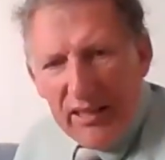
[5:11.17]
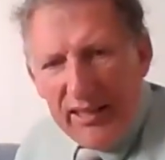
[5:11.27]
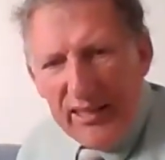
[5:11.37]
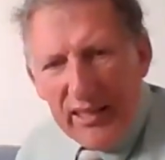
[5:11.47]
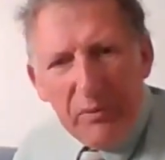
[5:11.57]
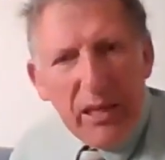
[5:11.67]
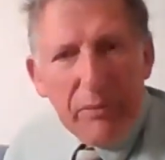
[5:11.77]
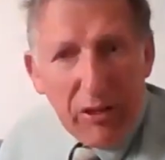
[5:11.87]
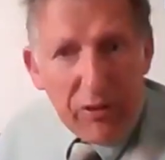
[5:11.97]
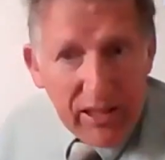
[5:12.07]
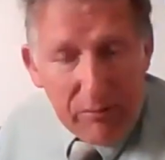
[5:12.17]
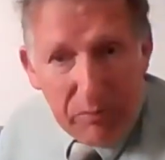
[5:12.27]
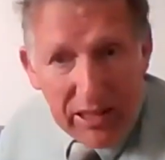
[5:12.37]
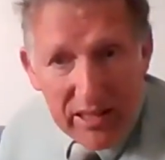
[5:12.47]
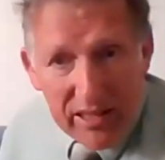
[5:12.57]
thinking a bit about the
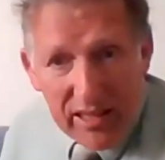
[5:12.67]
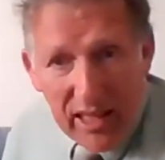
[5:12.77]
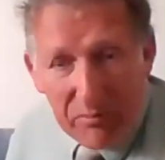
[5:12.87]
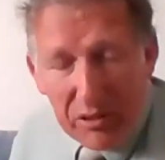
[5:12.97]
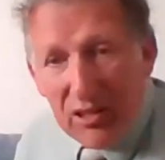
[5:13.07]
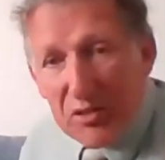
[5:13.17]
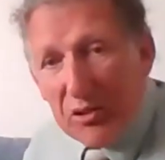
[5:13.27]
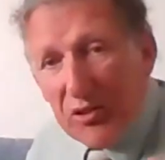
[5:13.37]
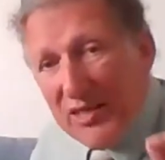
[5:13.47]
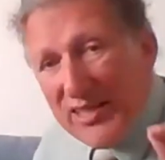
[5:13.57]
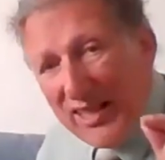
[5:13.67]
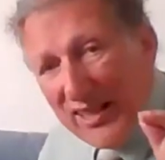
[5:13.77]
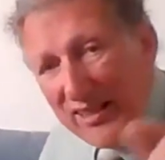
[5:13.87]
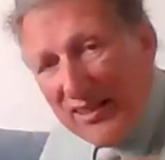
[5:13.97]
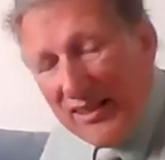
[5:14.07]
Olympics today, because we're going to
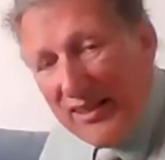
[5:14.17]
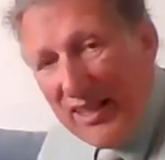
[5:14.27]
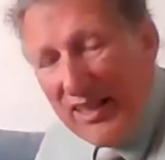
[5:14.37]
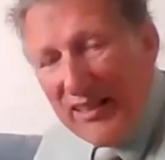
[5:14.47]
hear